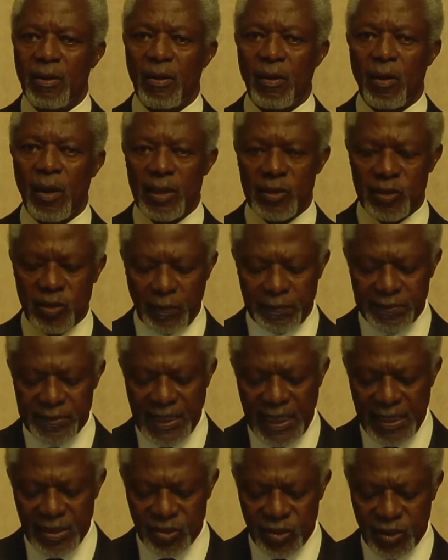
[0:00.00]
or a
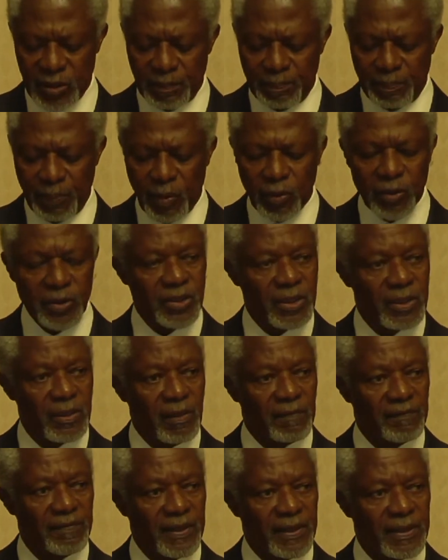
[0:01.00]
substantial portion
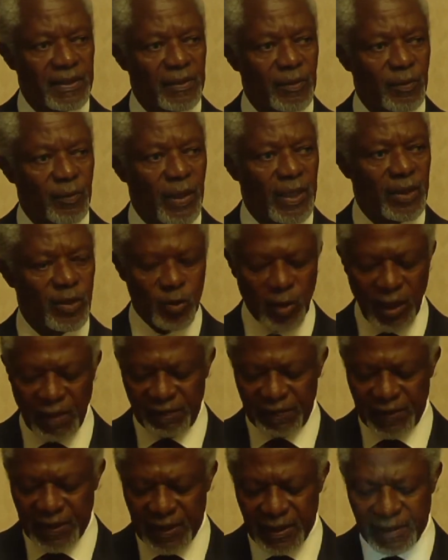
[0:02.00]
of it, went to
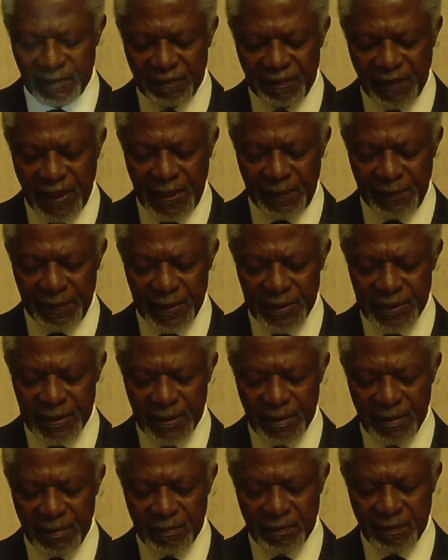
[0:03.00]
African farmers
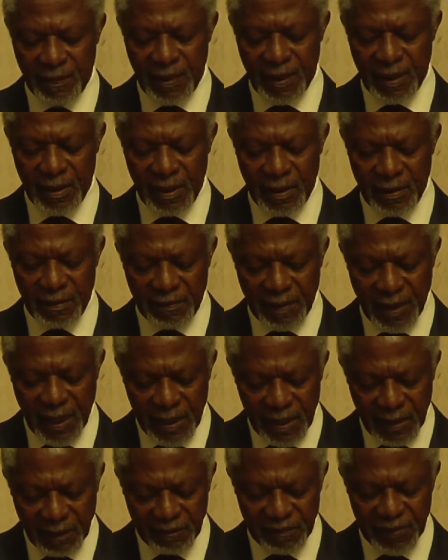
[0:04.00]

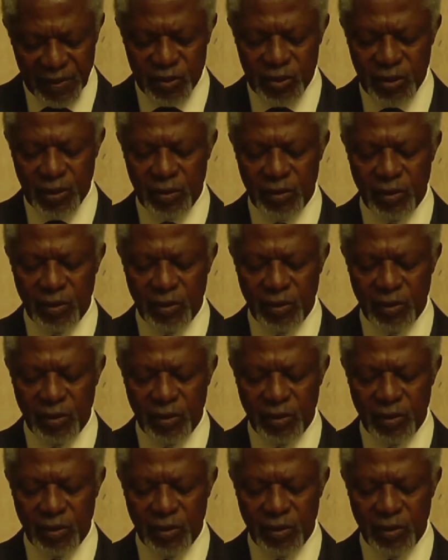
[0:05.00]
and the fishing